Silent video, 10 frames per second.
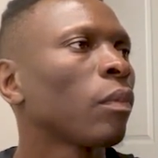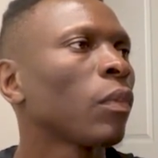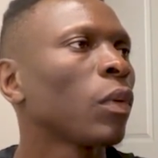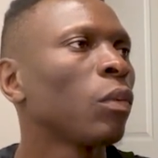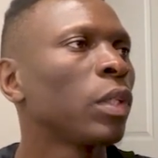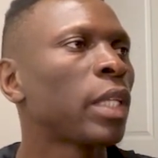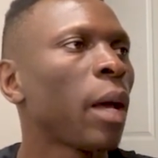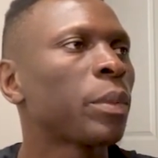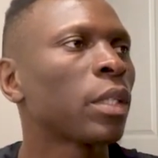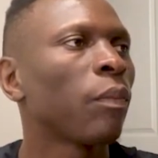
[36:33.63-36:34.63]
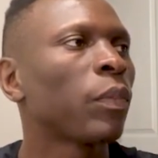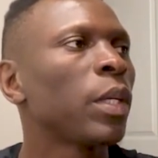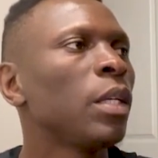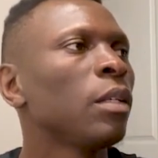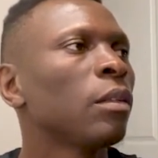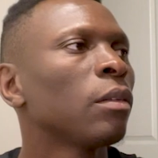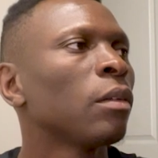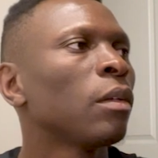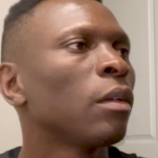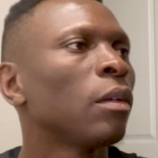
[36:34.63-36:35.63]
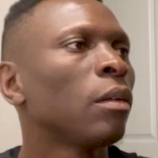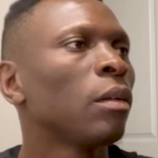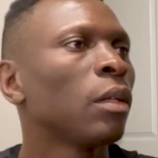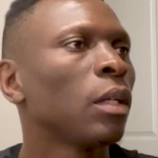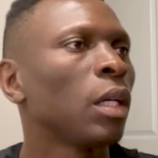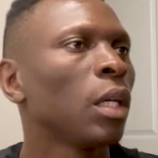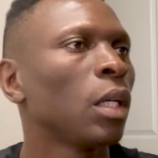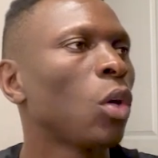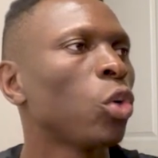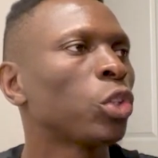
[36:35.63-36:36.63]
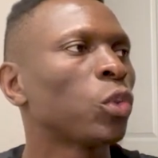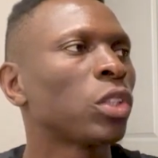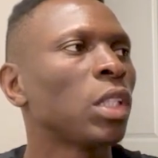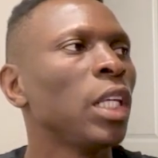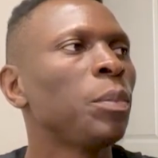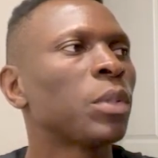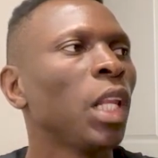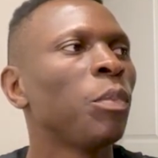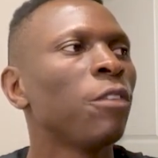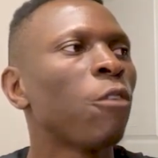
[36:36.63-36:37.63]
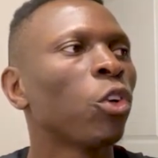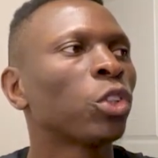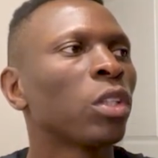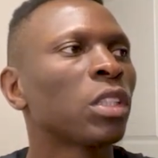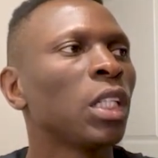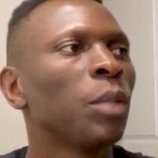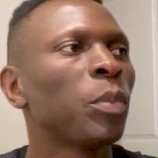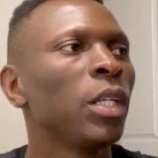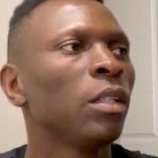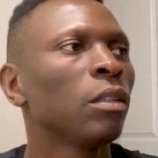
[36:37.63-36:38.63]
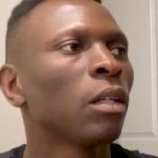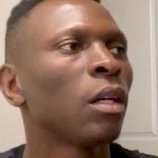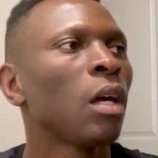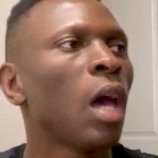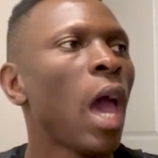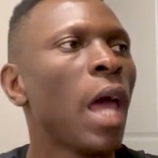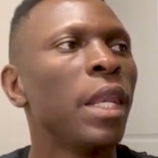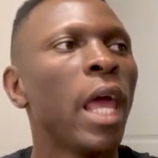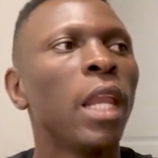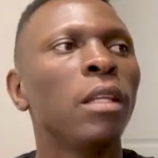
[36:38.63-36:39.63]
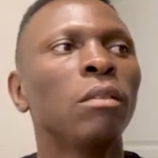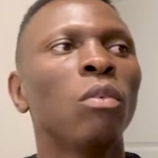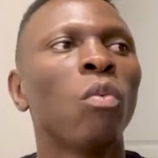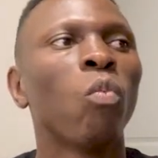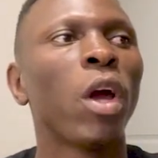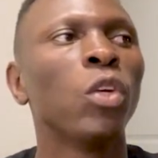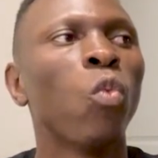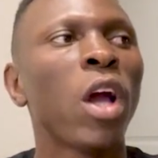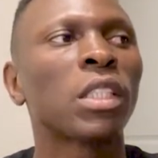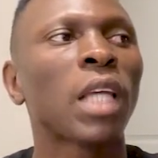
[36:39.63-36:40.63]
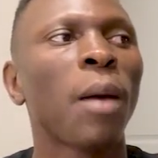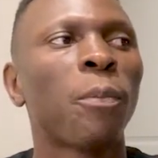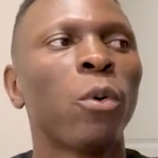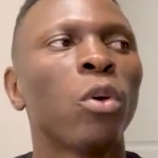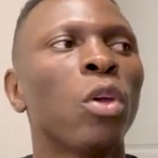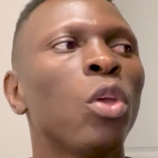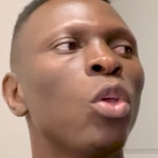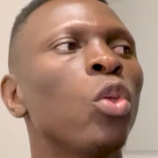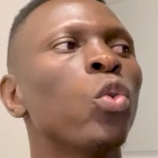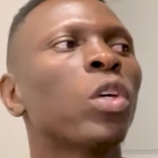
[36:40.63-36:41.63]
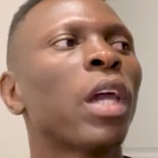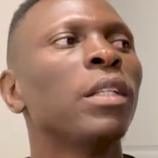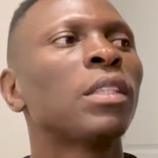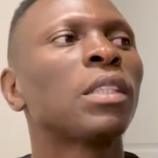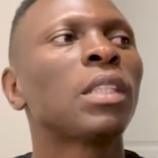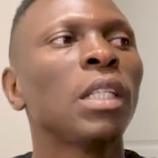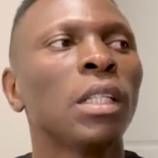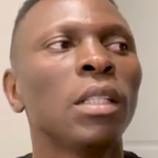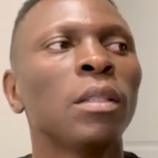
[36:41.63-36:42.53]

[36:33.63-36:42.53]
We type something, it goes to sleep, sleepy function sleeping, and then when it wakes up, you can see